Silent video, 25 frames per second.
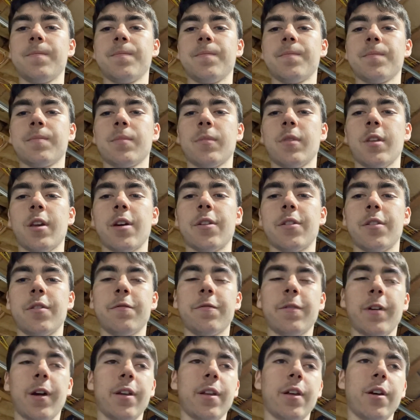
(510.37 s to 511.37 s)
Yeah, I didn't
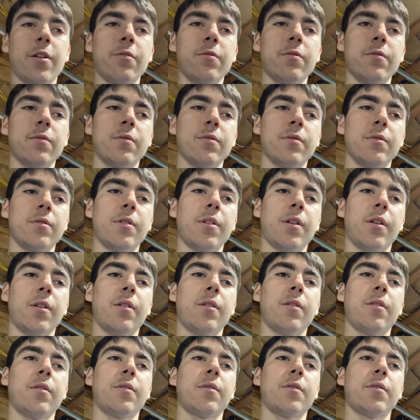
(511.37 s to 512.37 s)
find out
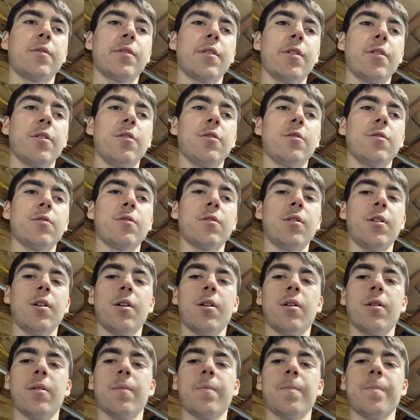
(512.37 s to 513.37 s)

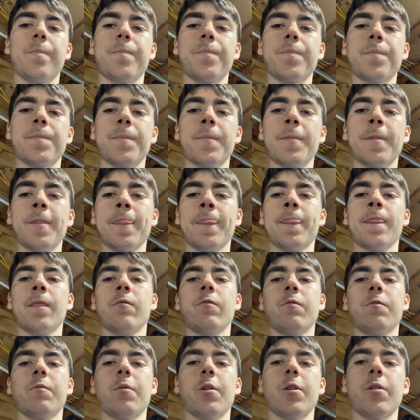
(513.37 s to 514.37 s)
until
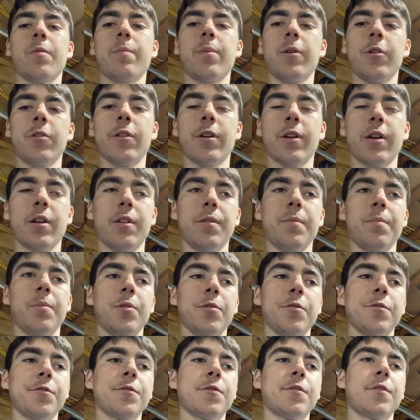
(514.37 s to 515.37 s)
we weren't building any
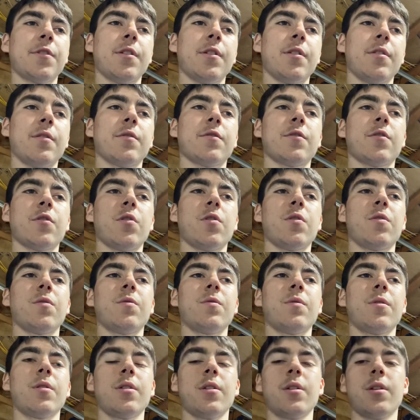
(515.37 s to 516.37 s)
boost,
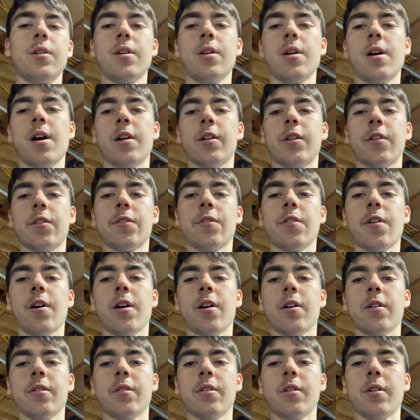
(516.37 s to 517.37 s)
so I just
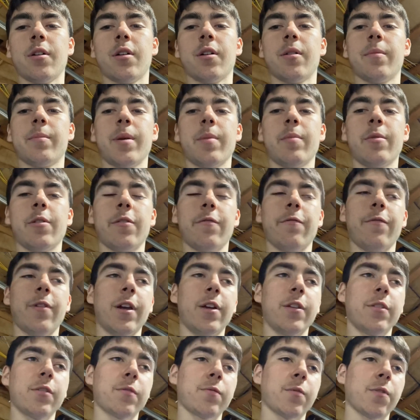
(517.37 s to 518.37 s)
thought maybe the
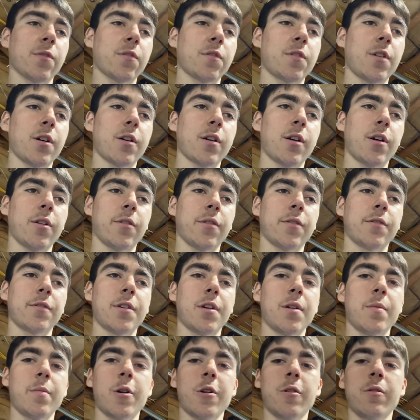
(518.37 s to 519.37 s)
vanes were stuck on the
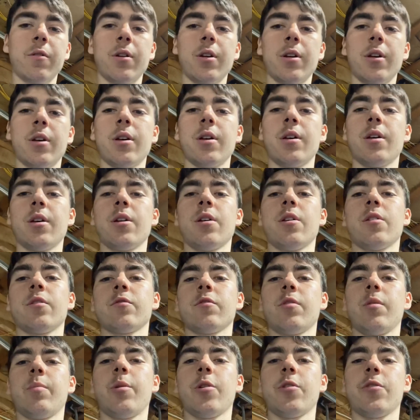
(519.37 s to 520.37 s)
turbo. So
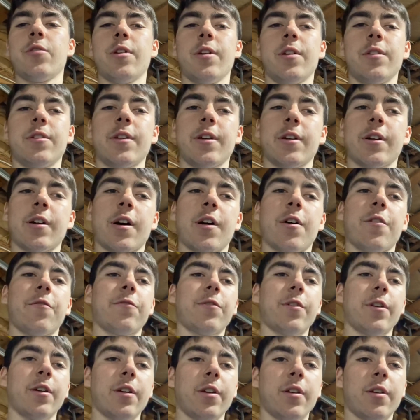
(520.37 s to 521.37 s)
I pulled the intake off,
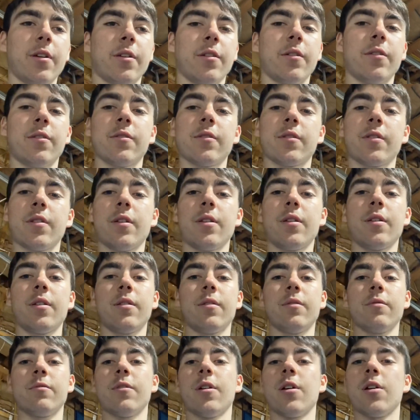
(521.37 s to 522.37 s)
and,
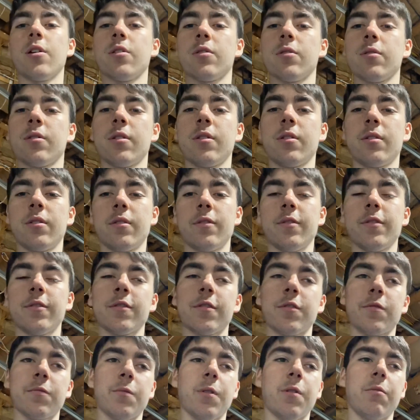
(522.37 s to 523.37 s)
well, this
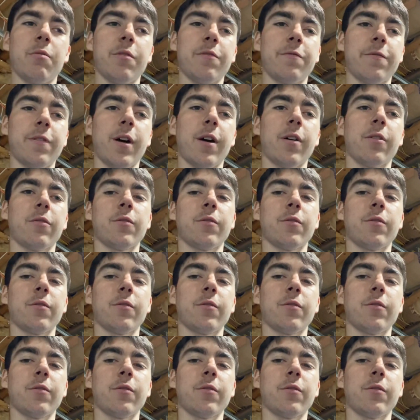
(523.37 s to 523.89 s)
is what we found.